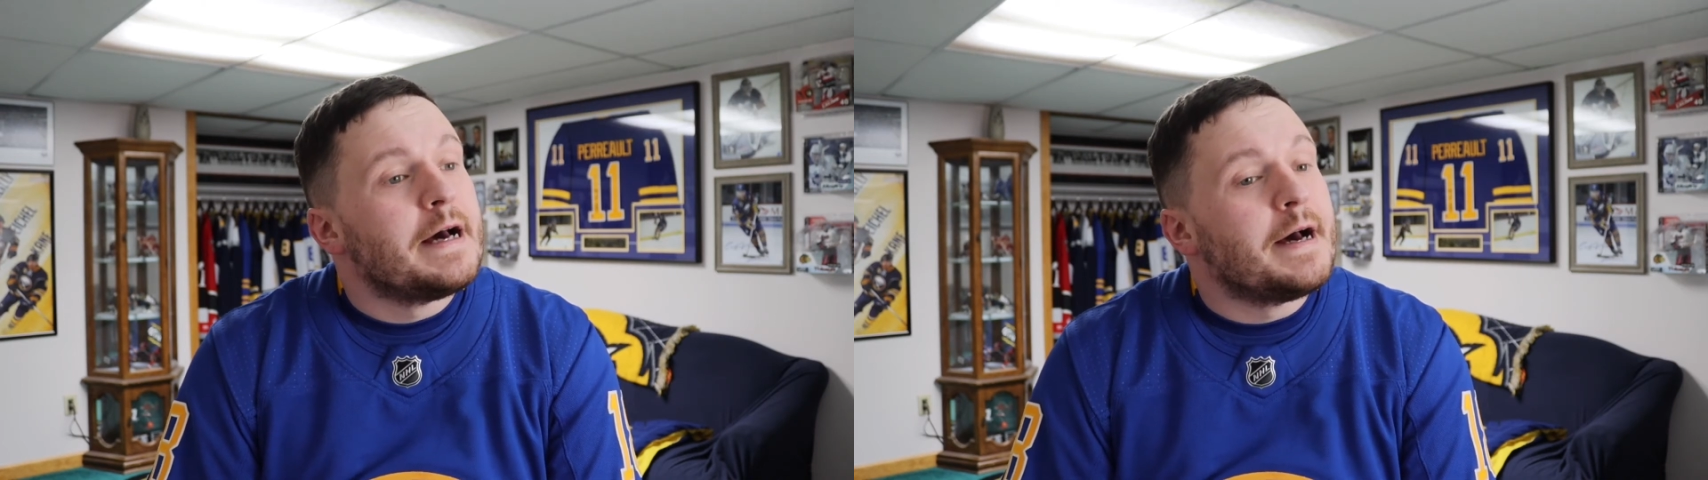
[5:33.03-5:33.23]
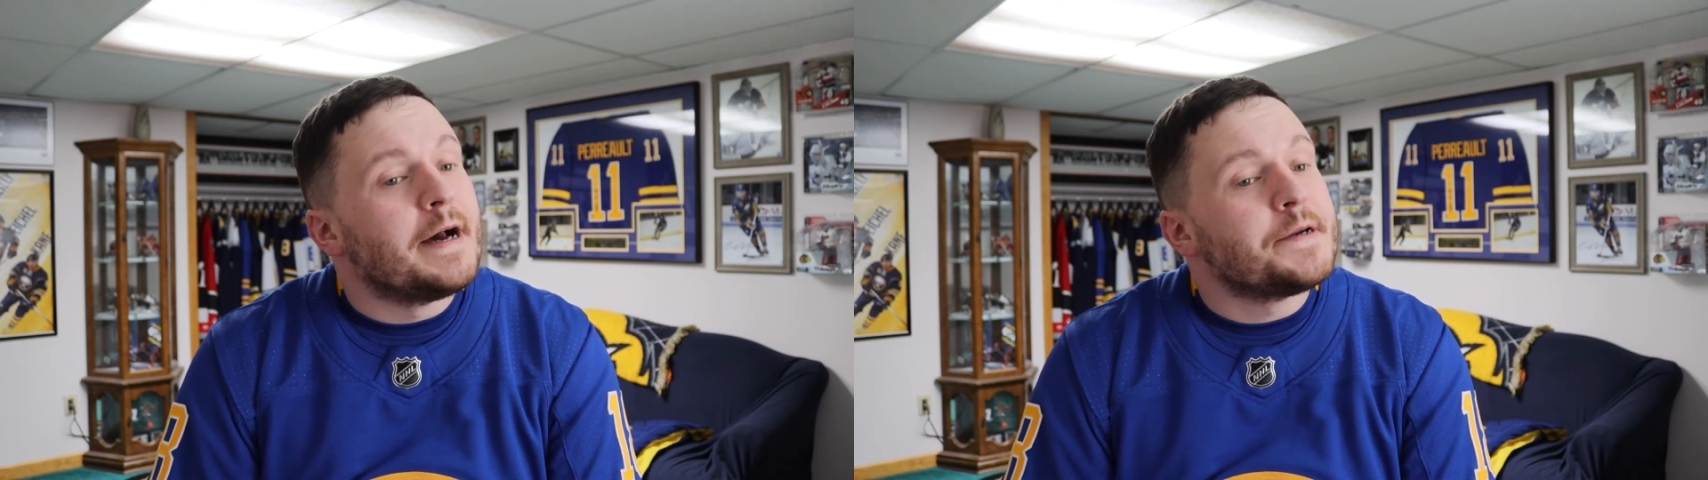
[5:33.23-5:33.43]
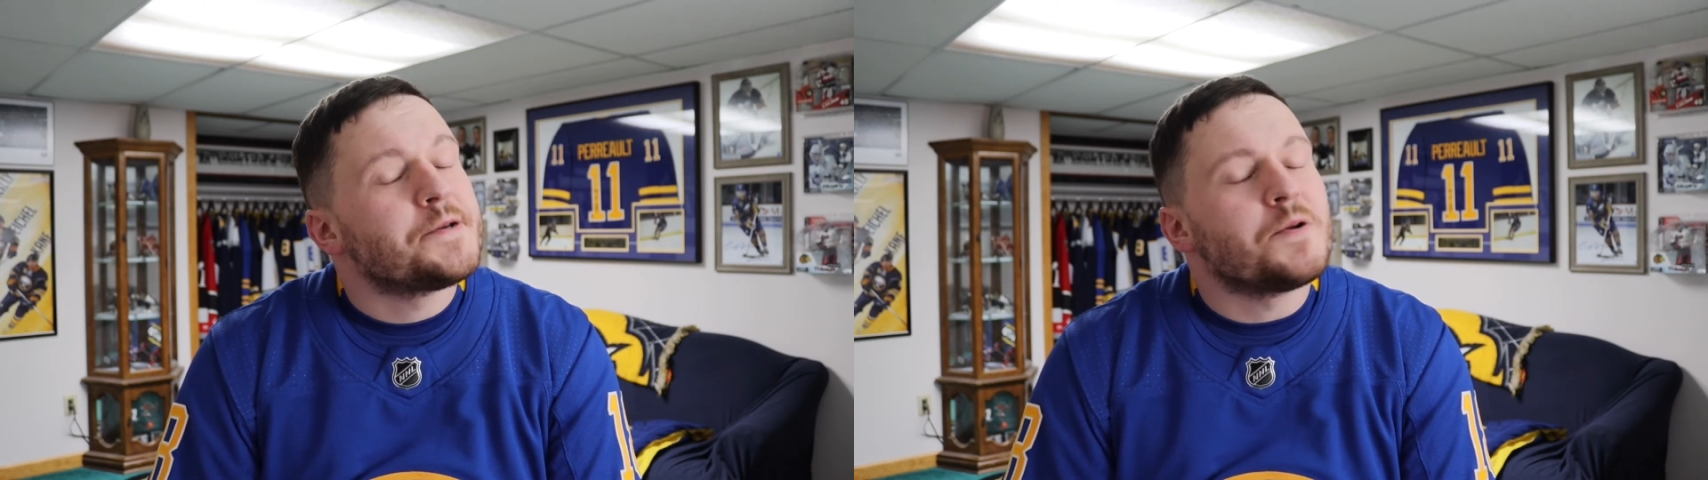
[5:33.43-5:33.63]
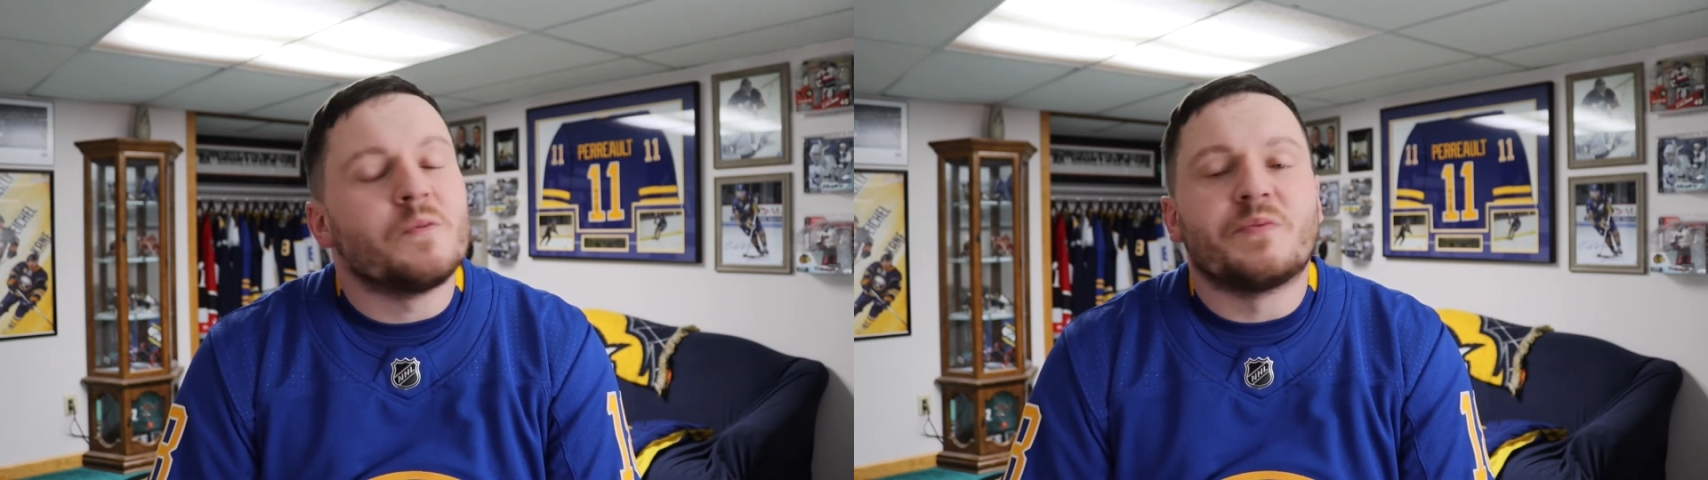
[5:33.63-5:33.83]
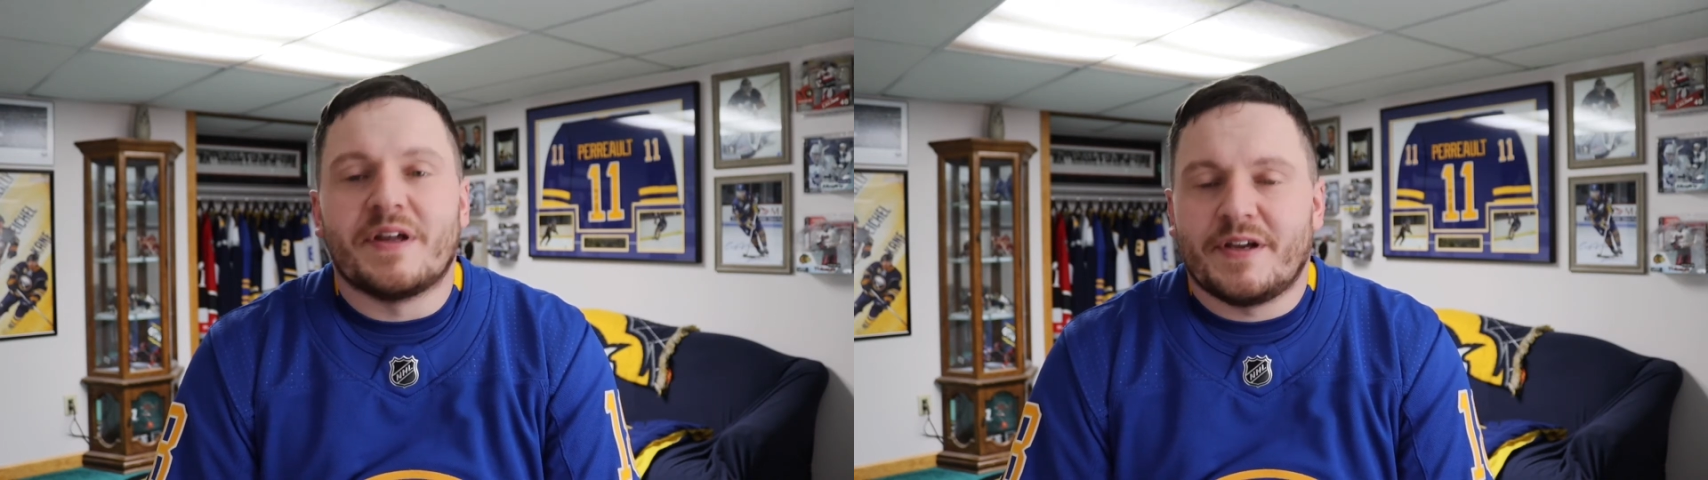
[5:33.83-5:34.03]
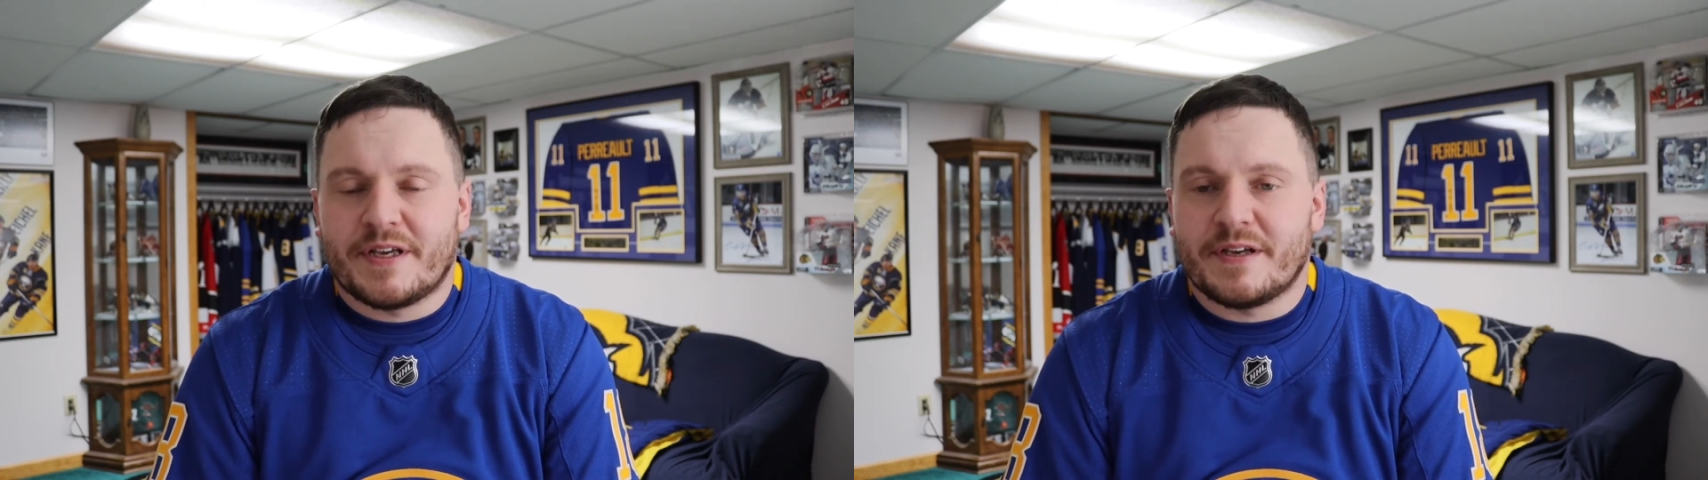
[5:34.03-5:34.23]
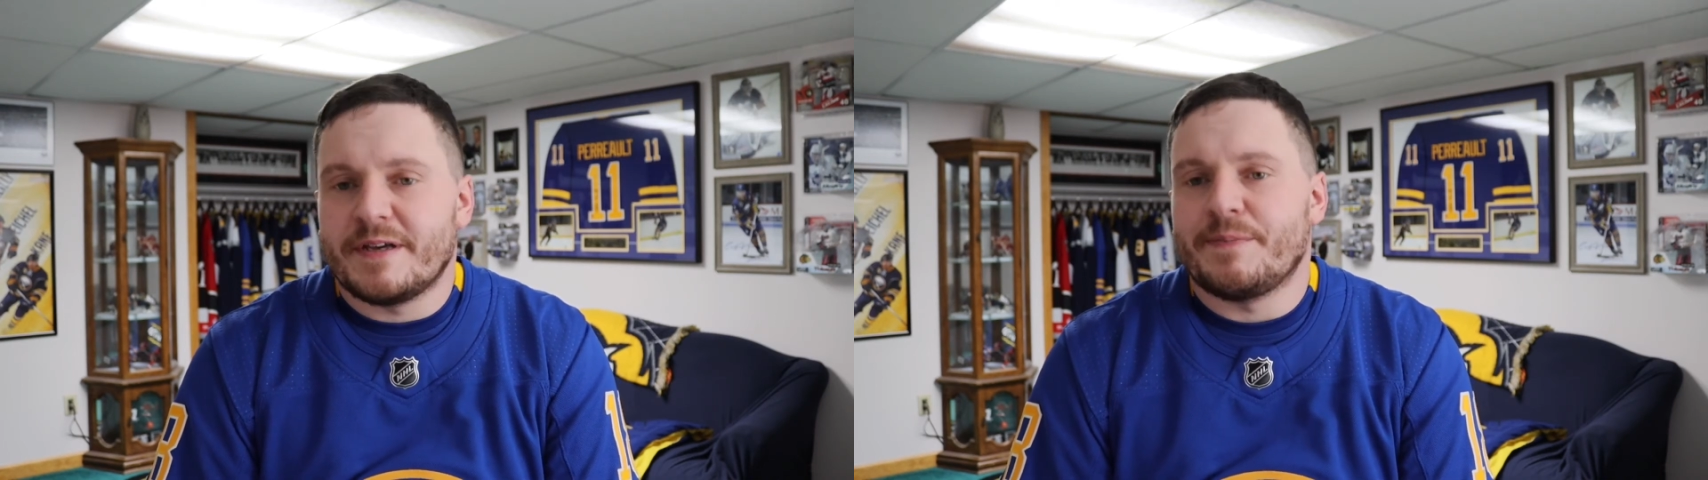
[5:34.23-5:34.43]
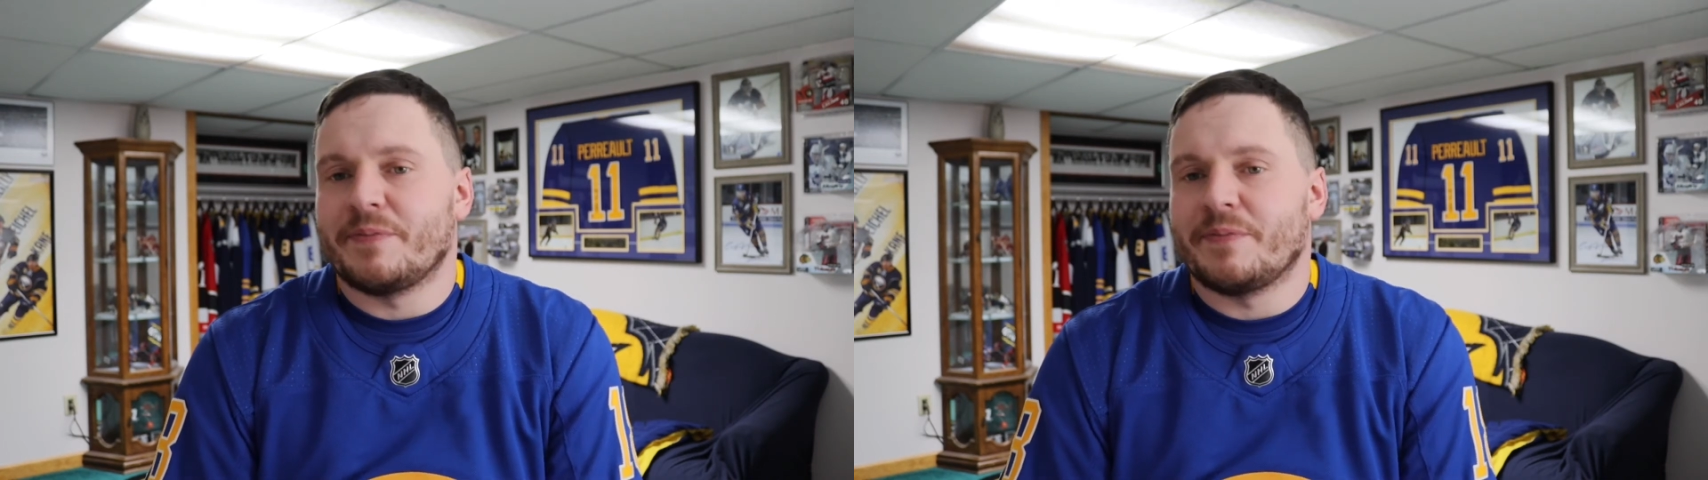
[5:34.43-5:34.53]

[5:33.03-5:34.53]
I just hope they can keep